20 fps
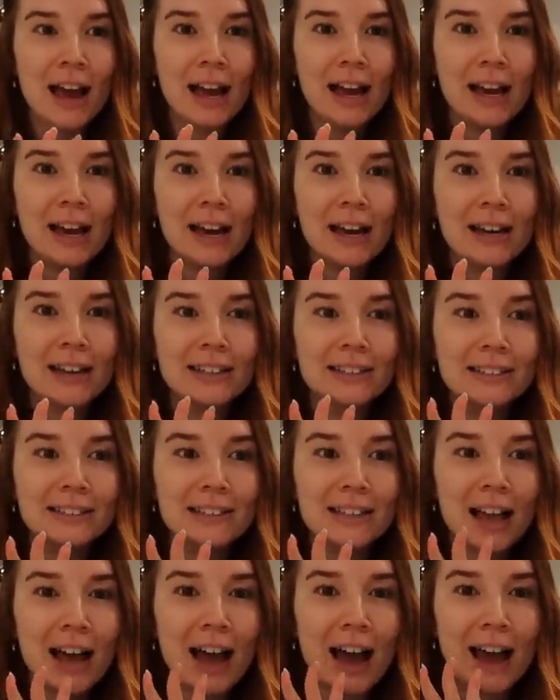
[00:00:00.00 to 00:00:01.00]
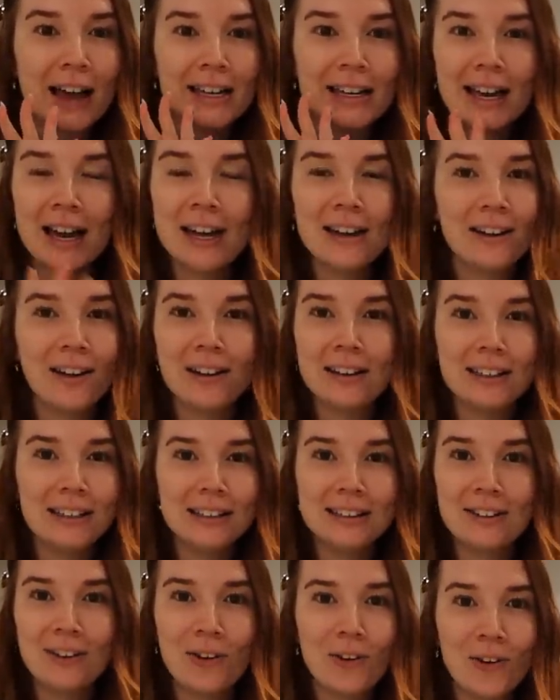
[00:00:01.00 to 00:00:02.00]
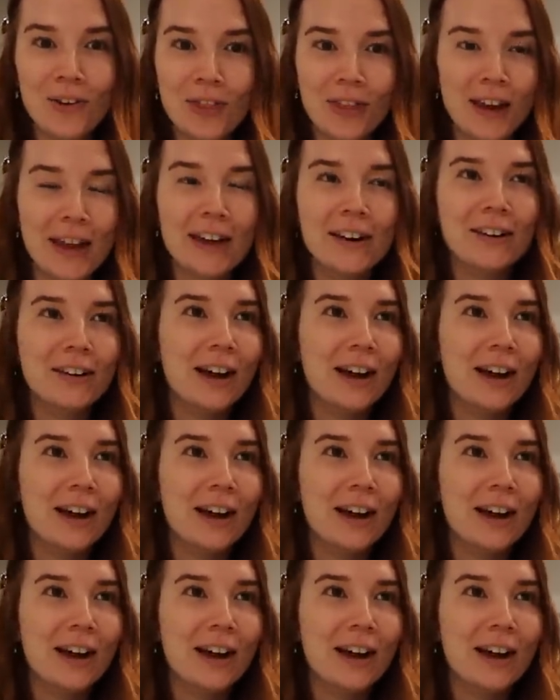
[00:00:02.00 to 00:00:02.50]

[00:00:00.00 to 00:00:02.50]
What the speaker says: and I cannot eat the whole thing,